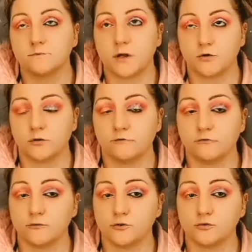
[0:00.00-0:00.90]
I'm not looking
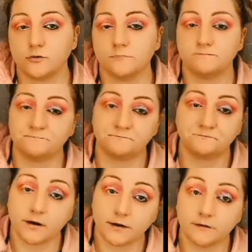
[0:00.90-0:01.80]
forward to it.
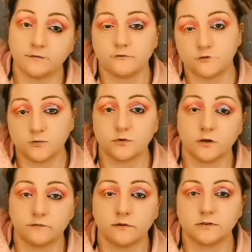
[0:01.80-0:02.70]
I did get the first one,
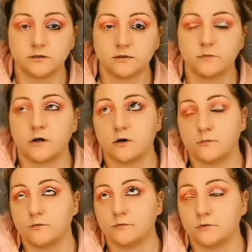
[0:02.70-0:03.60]
obviously. My
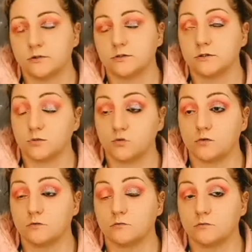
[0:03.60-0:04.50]
arm was
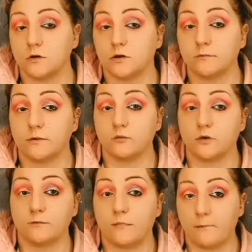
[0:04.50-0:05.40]
sore, had a big
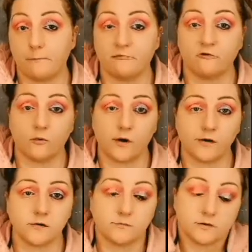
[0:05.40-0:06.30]
red bump for a
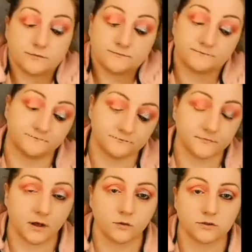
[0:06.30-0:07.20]
while, but
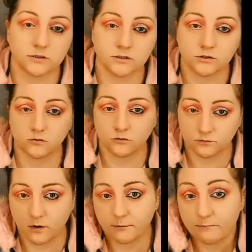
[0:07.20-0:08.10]
that was it, so
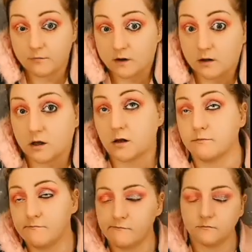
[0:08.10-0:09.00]
I'm
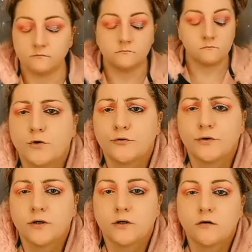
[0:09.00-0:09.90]
lucky. Just
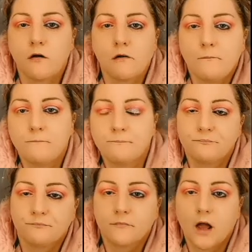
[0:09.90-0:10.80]
wondering
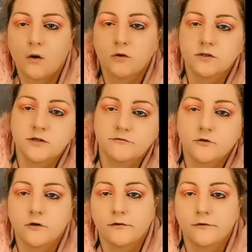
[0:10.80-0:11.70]
how it's
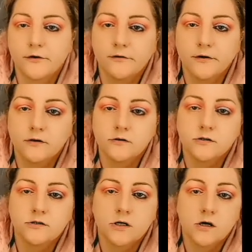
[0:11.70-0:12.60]
different in other
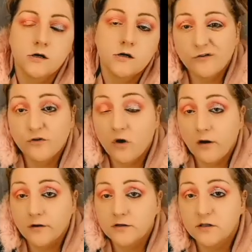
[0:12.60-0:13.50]
areas. More
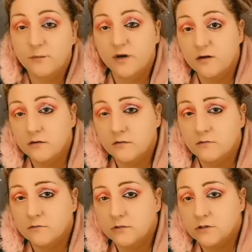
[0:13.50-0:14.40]
thoughts,
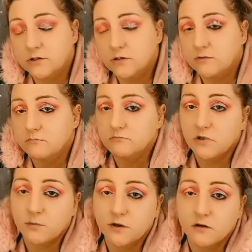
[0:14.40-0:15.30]
opinions,
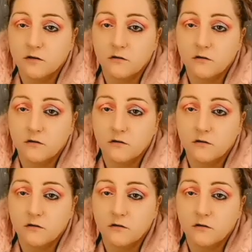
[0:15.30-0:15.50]
maybe